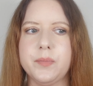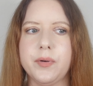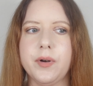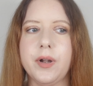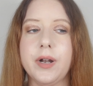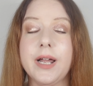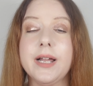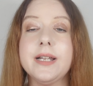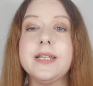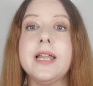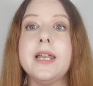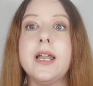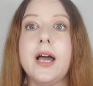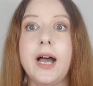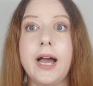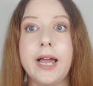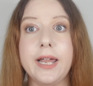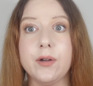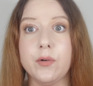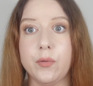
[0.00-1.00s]
product and a
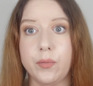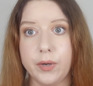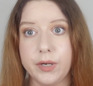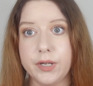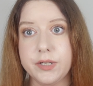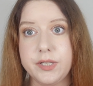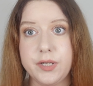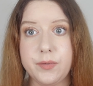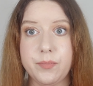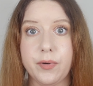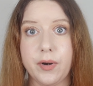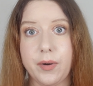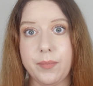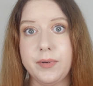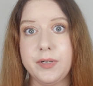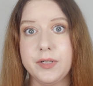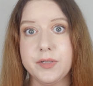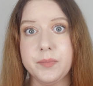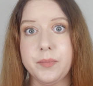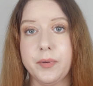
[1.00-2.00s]
high quality
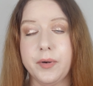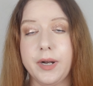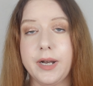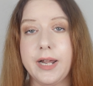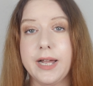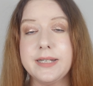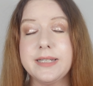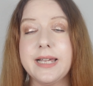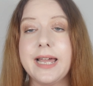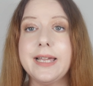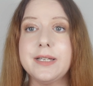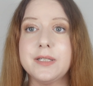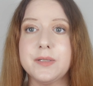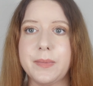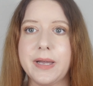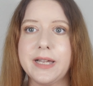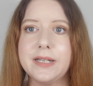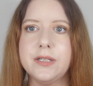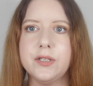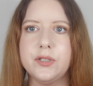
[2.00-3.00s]
Propolis product, I
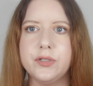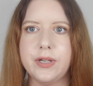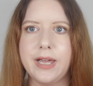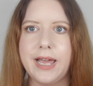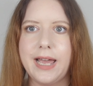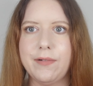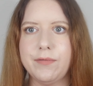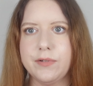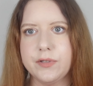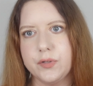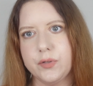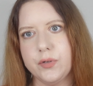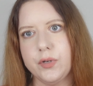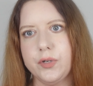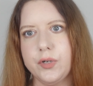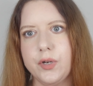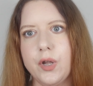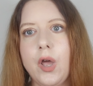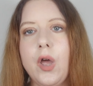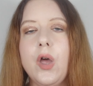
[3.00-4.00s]
expect it to have a
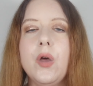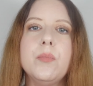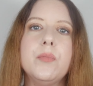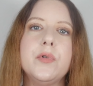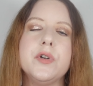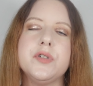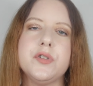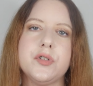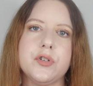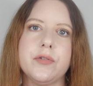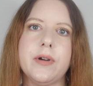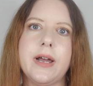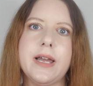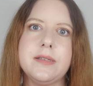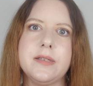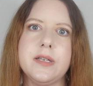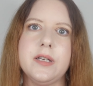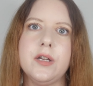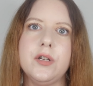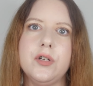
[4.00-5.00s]
certain
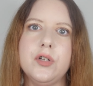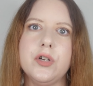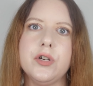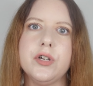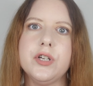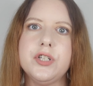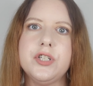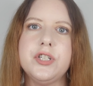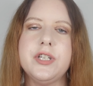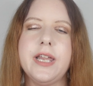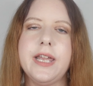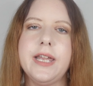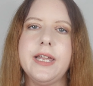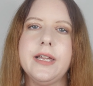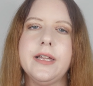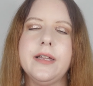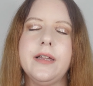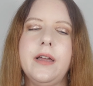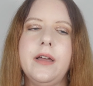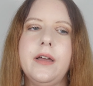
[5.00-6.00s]
moisturizing and
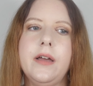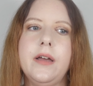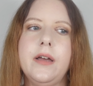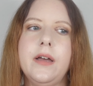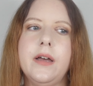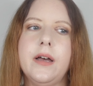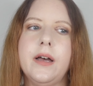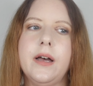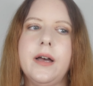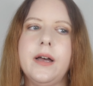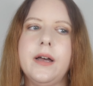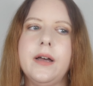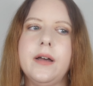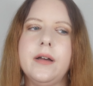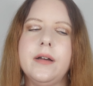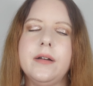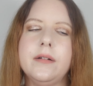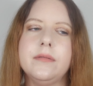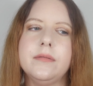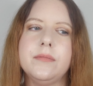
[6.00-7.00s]
nourishing
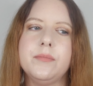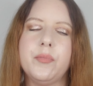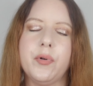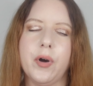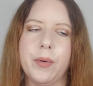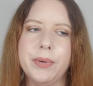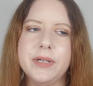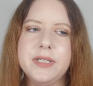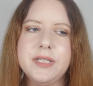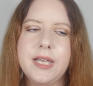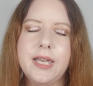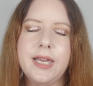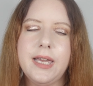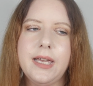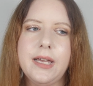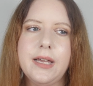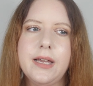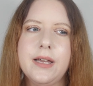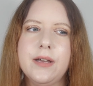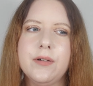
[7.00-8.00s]

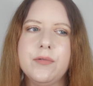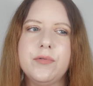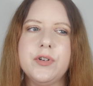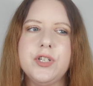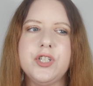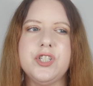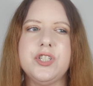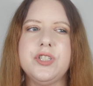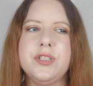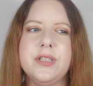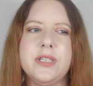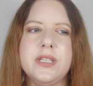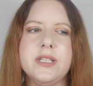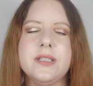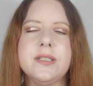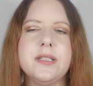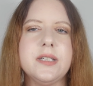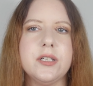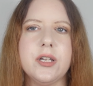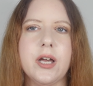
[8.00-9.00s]
property, which
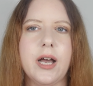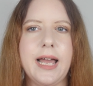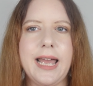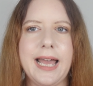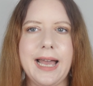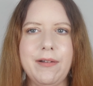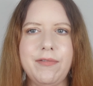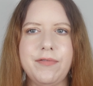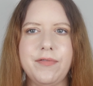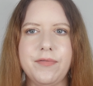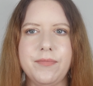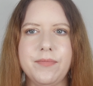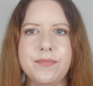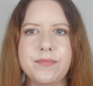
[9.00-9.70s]
this did not have.